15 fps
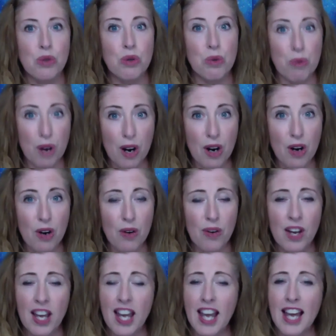grow
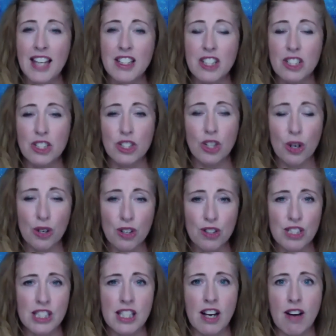and to show
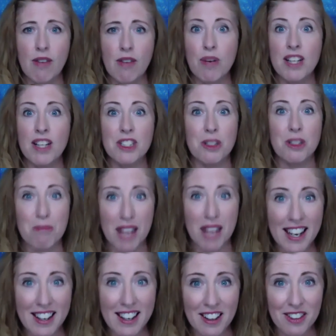yourself what you're
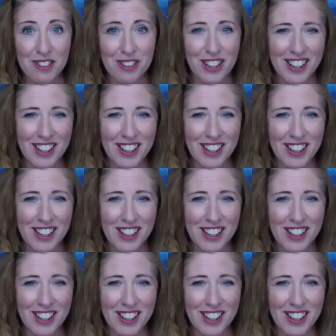made of.